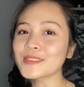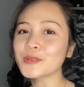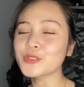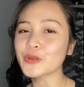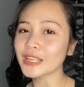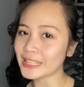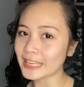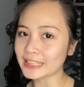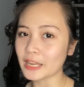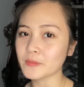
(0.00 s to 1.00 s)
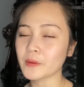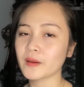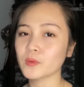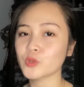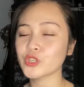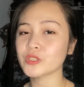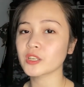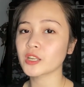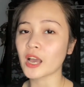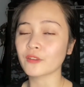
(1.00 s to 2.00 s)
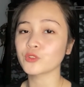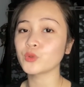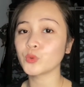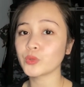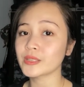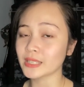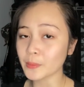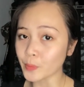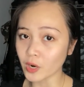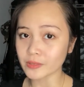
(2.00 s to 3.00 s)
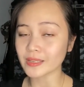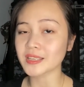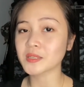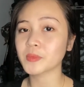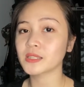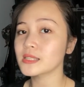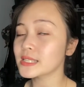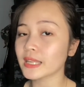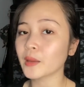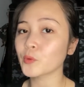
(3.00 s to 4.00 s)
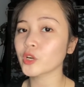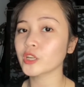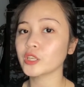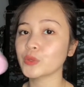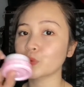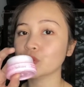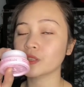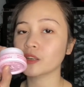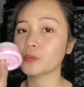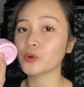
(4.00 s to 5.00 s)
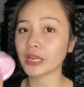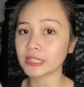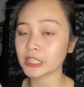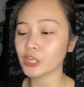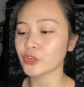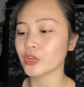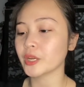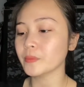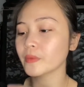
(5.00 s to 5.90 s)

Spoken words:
so during nighttime naman, we're just gonna have to do the same process, but this time, we're gonna use the brightening cream.